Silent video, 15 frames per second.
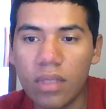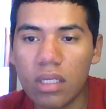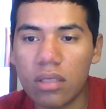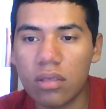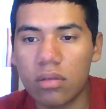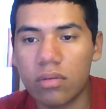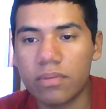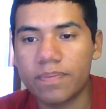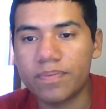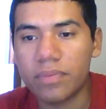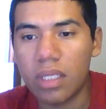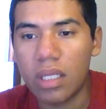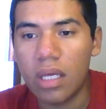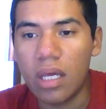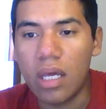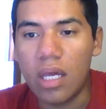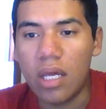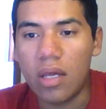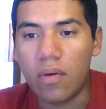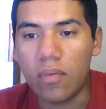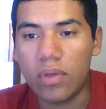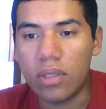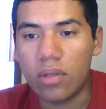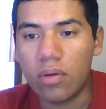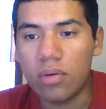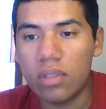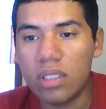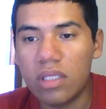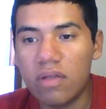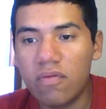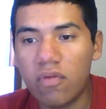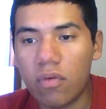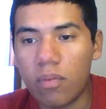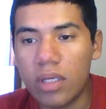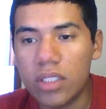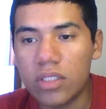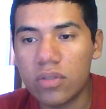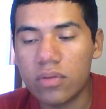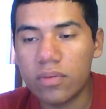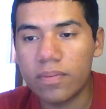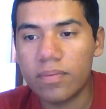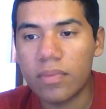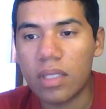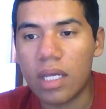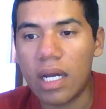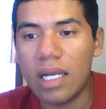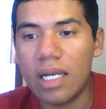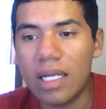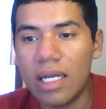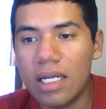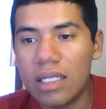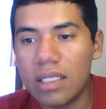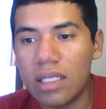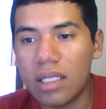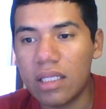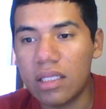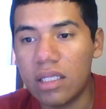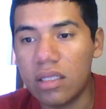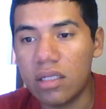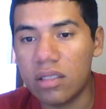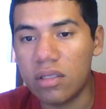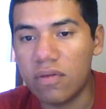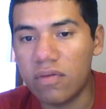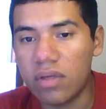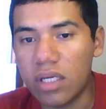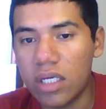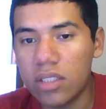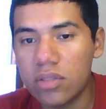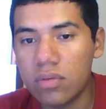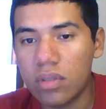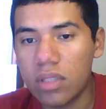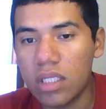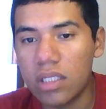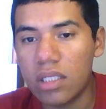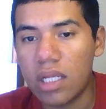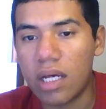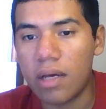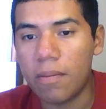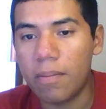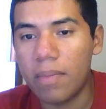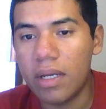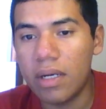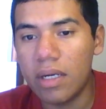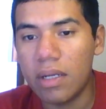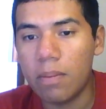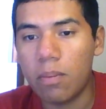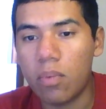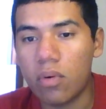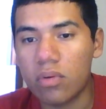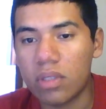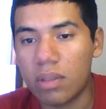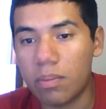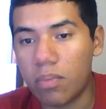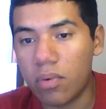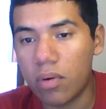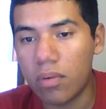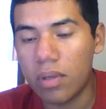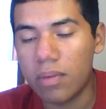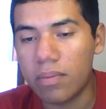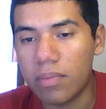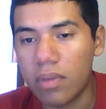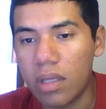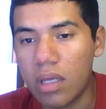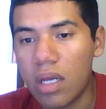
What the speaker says: So with all this information, I learned that desertification is a very important problem